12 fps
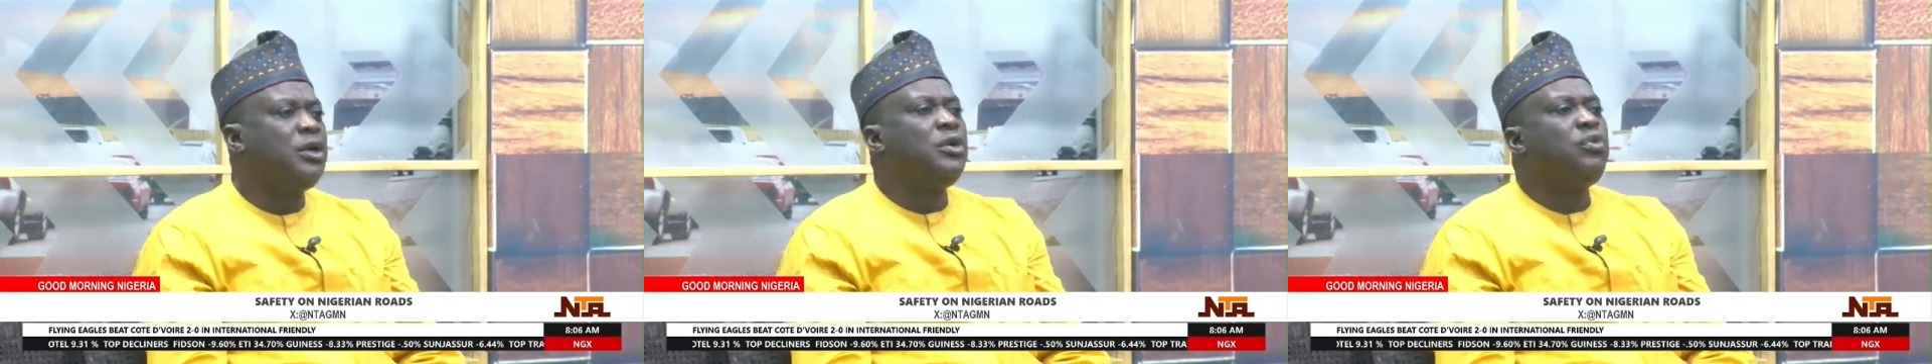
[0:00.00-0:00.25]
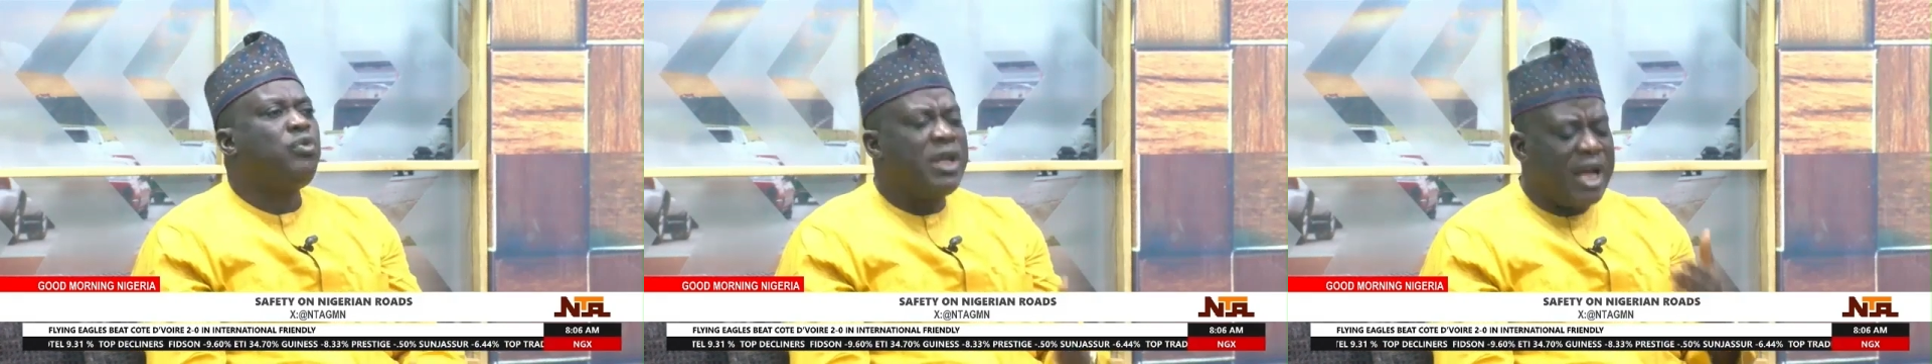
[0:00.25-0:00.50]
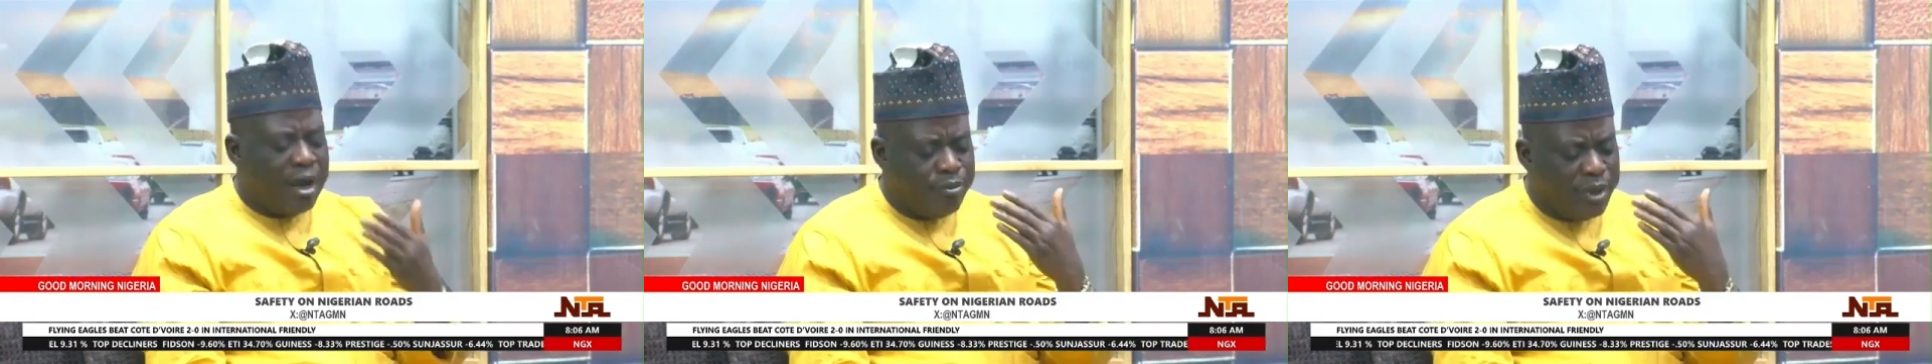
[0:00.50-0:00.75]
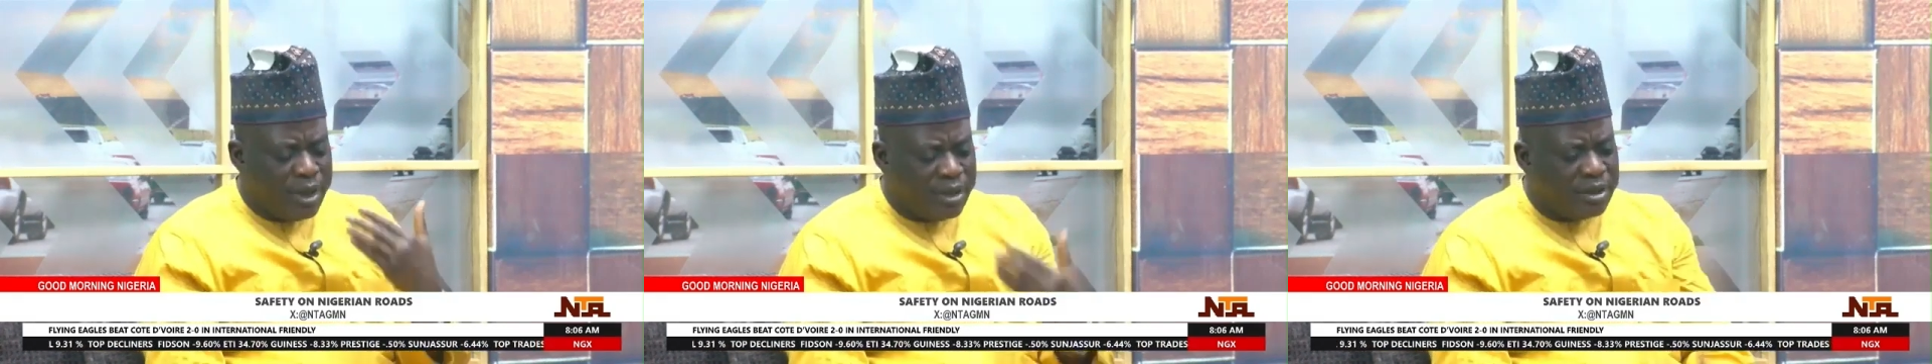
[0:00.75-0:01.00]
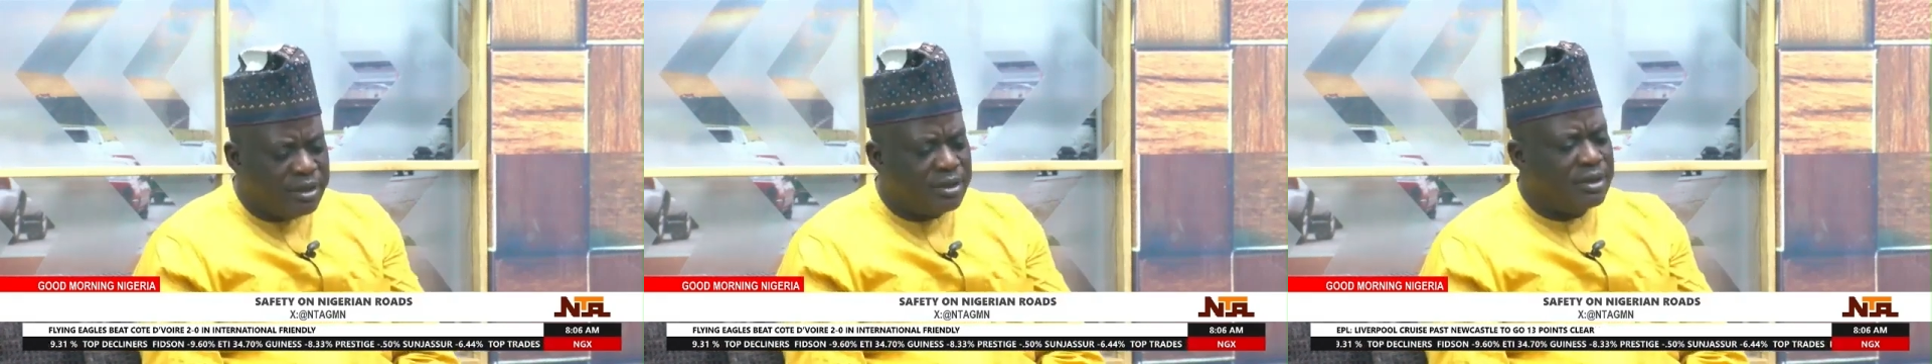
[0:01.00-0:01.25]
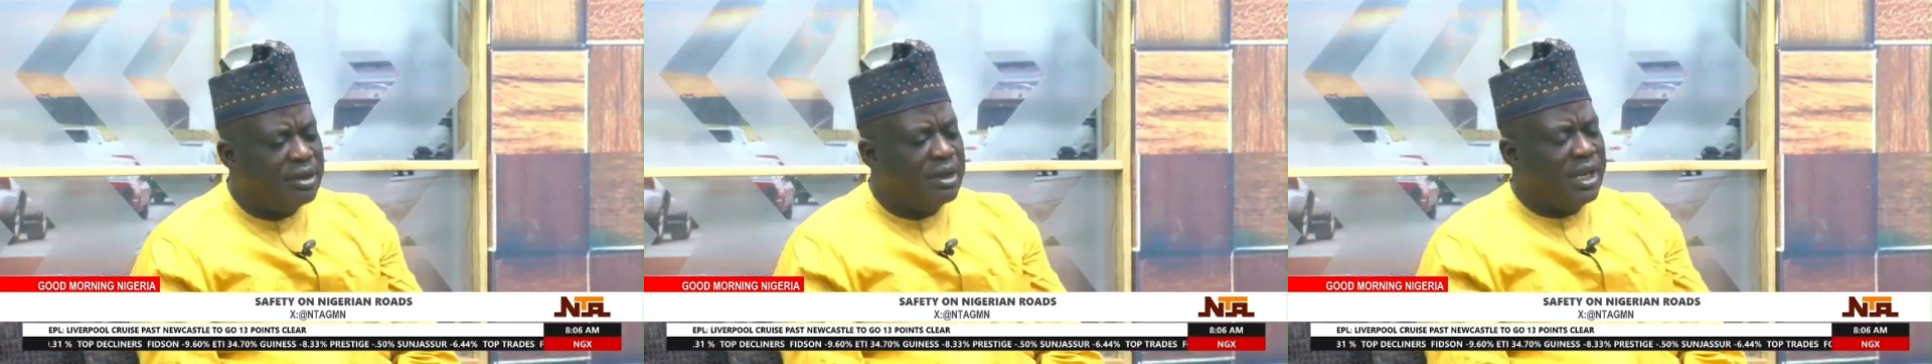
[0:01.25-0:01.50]
We have been,
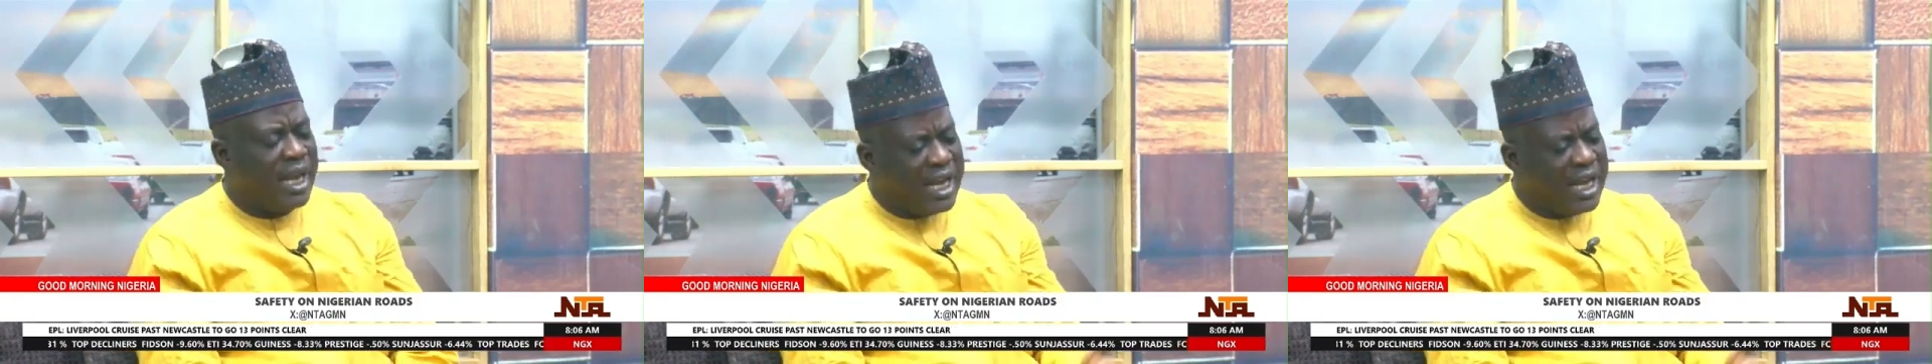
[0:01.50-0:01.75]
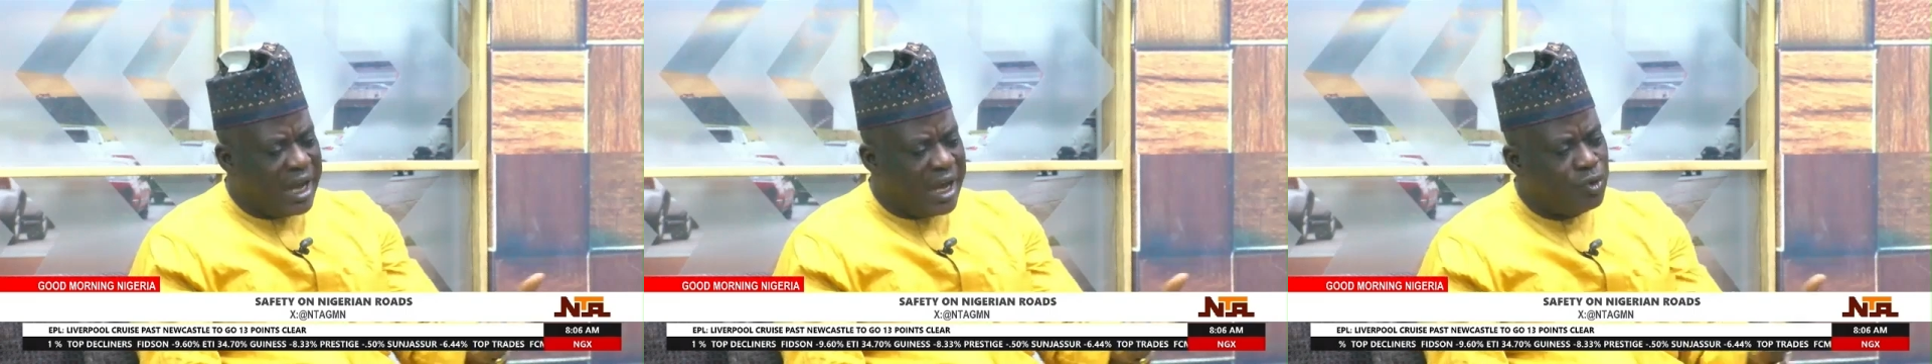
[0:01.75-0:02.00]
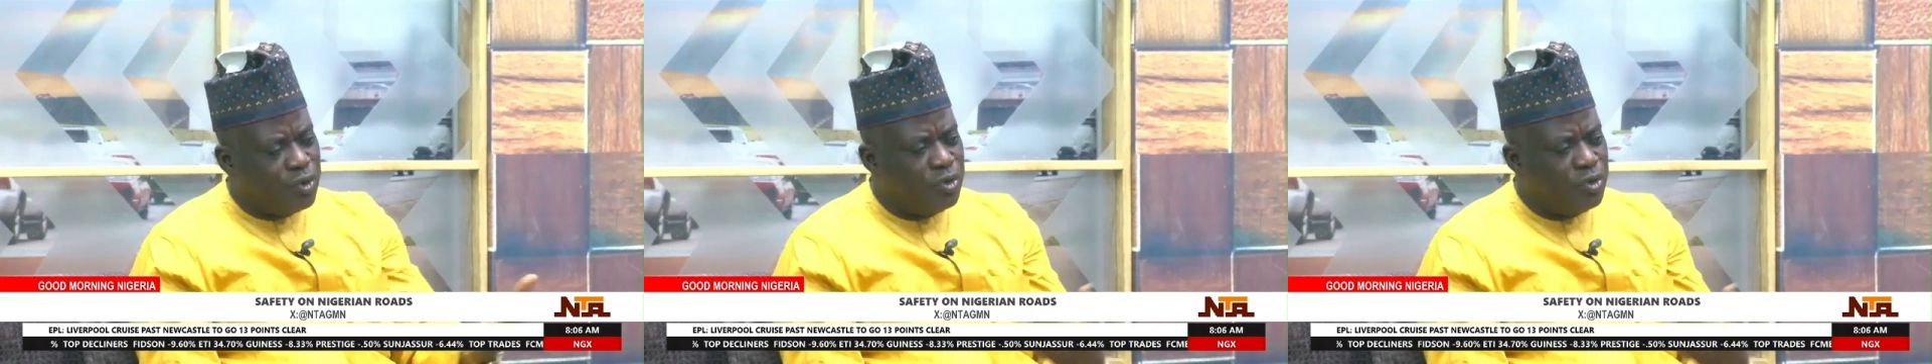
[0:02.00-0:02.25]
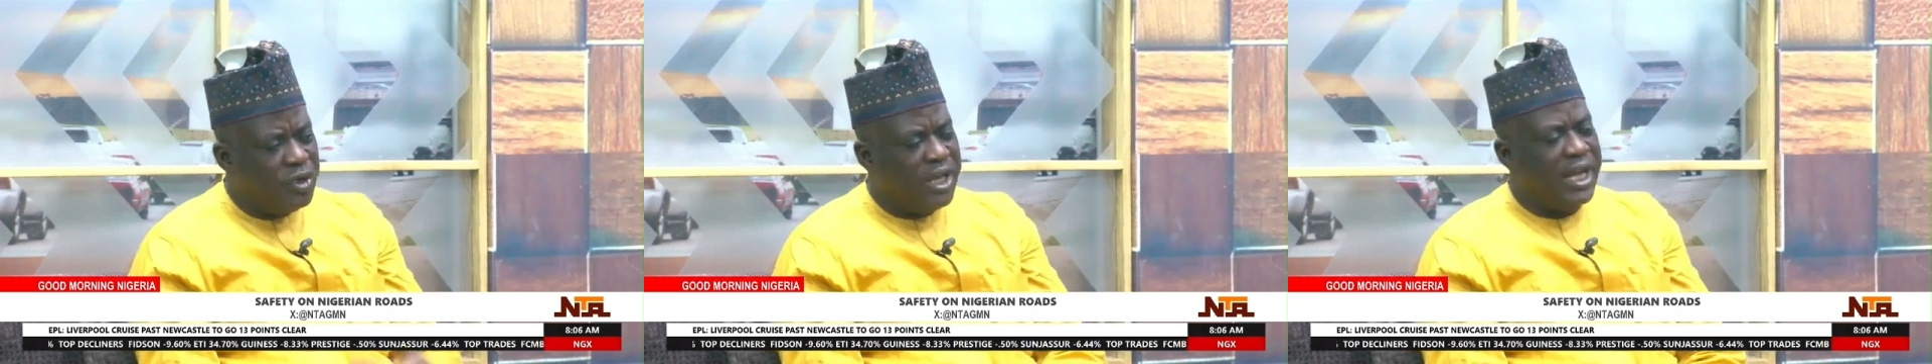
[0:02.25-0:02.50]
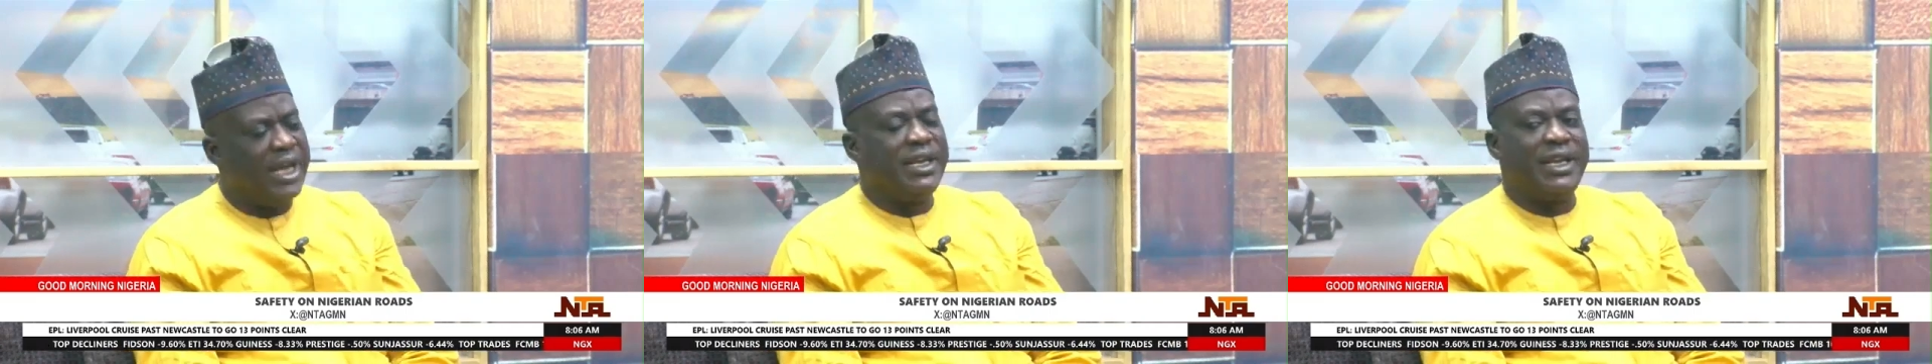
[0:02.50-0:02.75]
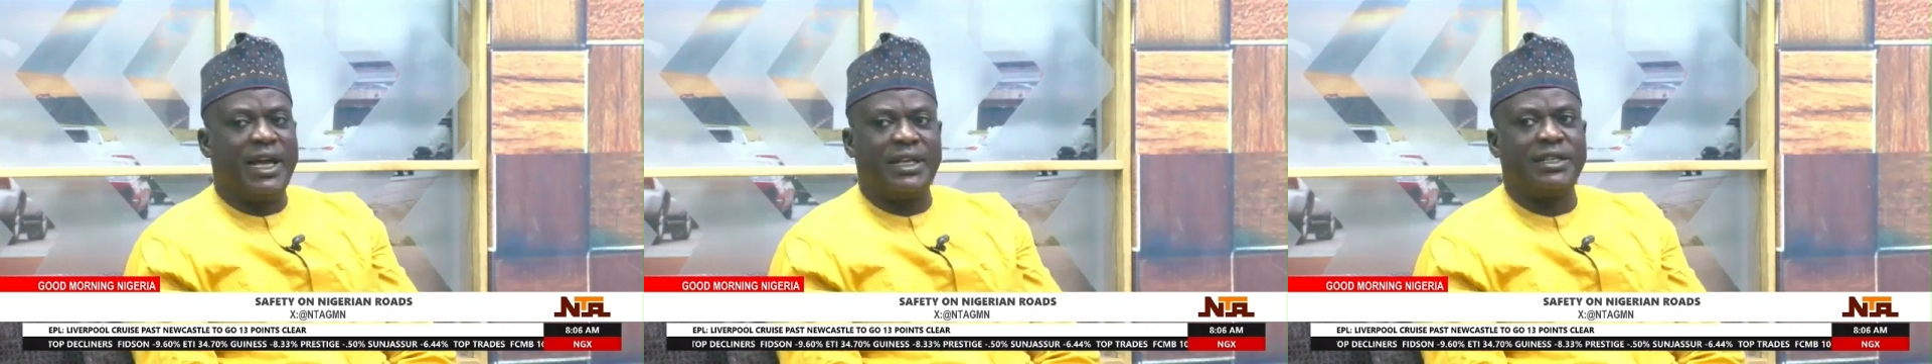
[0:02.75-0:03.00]
like I've told you here, leader,